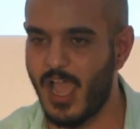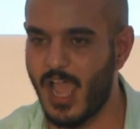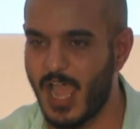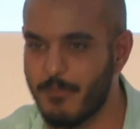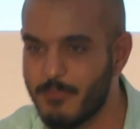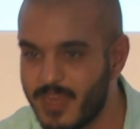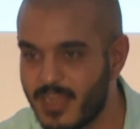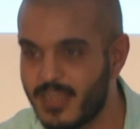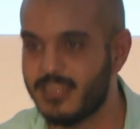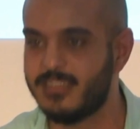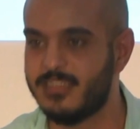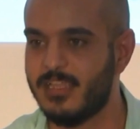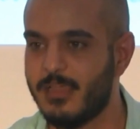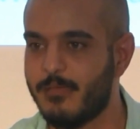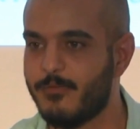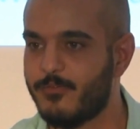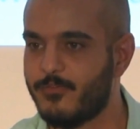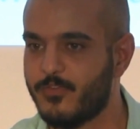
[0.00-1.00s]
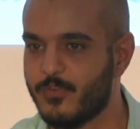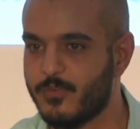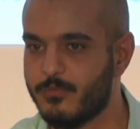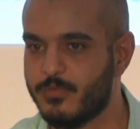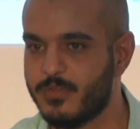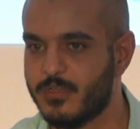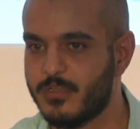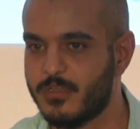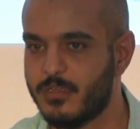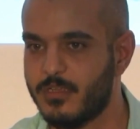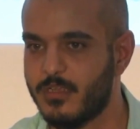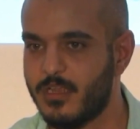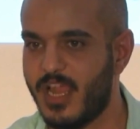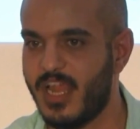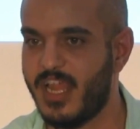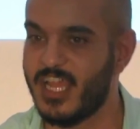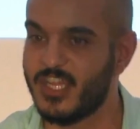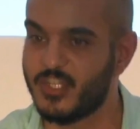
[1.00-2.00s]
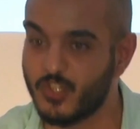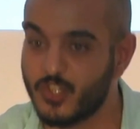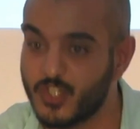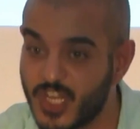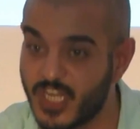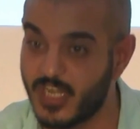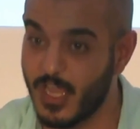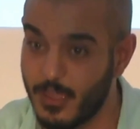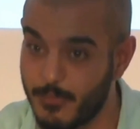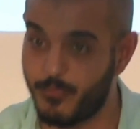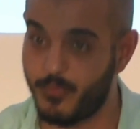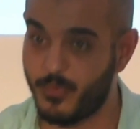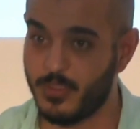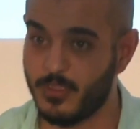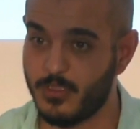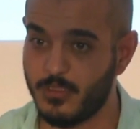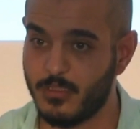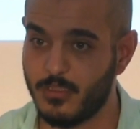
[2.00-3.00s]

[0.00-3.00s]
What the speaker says: I'm an Islamophobe and I should shut up.